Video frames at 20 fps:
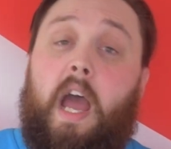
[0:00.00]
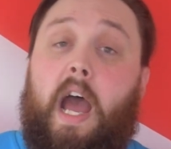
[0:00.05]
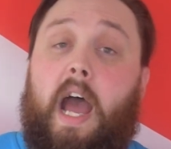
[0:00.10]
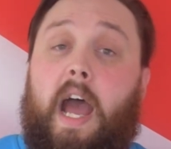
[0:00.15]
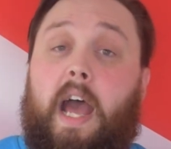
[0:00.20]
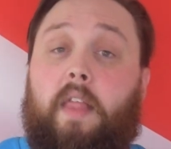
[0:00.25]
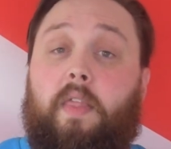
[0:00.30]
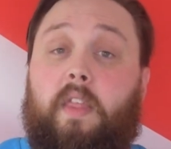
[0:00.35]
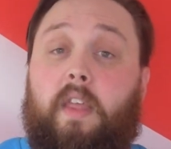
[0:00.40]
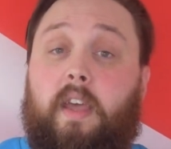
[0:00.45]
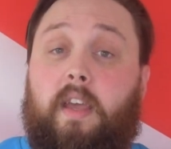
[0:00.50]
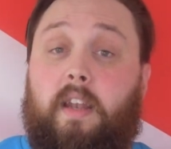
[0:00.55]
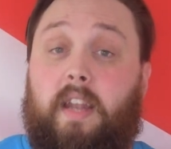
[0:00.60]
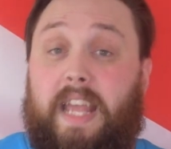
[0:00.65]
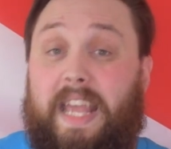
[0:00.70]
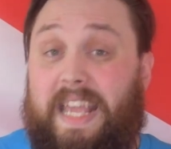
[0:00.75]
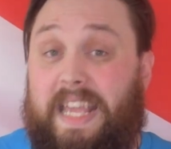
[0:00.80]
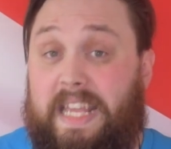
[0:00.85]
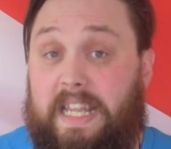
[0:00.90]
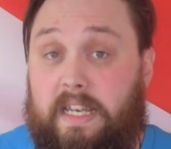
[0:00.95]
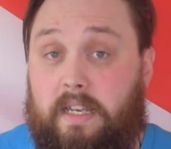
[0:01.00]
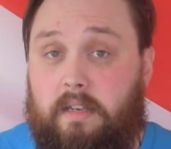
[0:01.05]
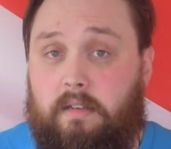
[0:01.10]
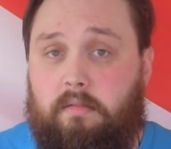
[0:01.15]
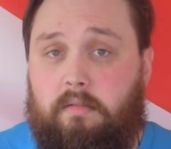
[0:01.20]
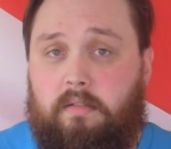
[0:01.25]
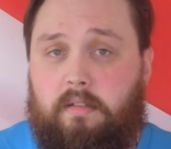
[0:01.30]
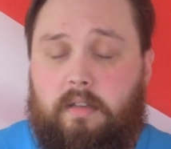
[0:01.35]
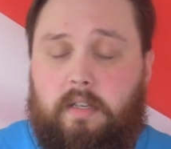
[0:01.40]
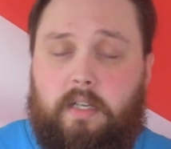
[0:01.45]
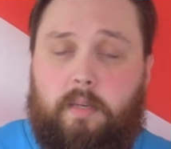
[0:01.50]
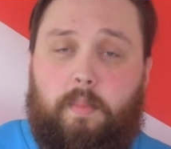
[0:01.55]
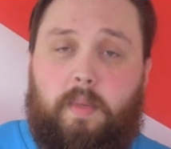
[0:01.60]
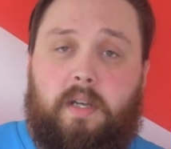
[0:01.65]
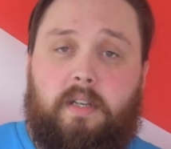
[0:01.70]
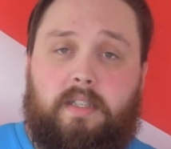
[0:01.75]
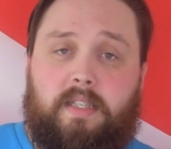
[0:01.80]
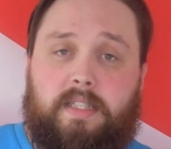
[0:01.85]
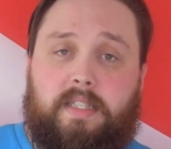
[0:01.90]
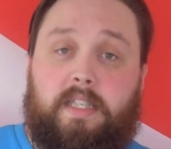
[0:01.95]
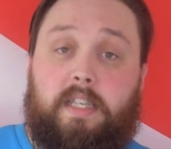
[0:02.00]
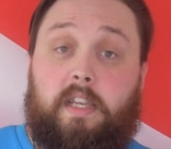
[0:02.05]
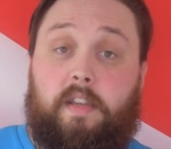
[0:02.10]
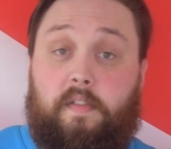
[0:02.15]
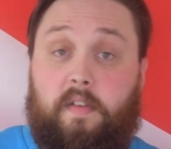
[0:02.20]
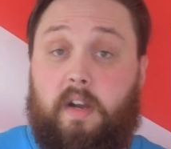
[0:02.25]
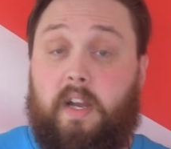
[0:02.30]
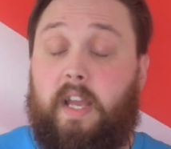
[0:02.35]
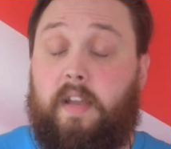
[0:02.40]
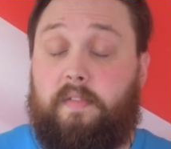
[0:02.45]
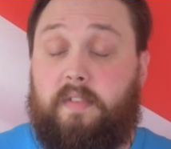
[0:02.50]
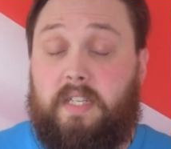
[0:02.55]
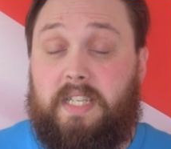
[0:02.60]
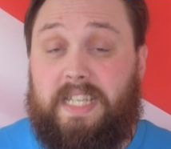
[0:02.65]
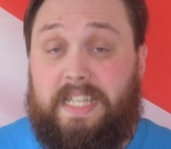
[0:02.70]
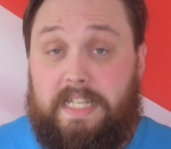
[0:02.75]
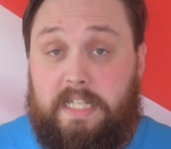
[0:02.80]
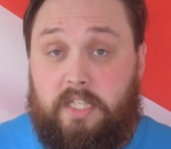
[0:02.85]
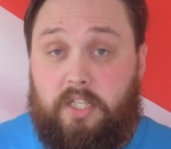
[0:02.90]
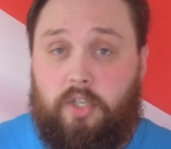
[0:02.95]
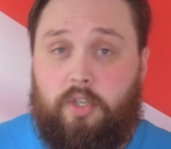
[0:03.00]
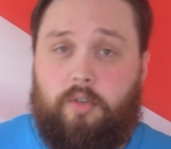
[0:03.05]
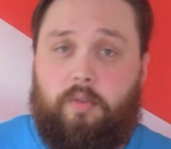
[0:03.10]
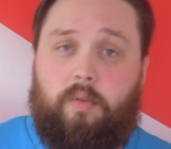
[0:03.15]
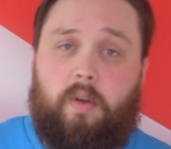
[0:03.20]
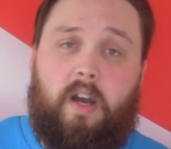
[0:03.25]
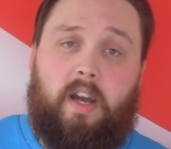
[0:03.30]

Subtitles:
and then in an emergency, if I ever need to,